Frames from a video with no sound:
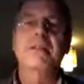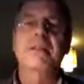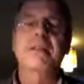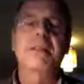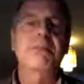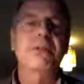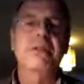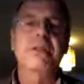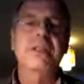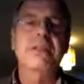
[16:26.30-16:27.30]

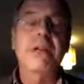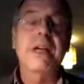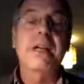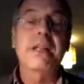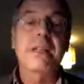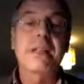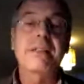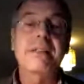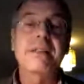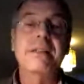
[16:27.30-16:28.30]
exceptionally rare
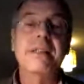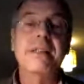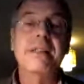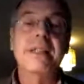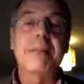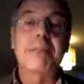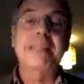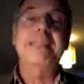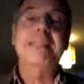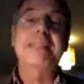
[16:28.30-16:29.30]
cases.
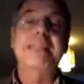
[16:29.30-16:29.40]
But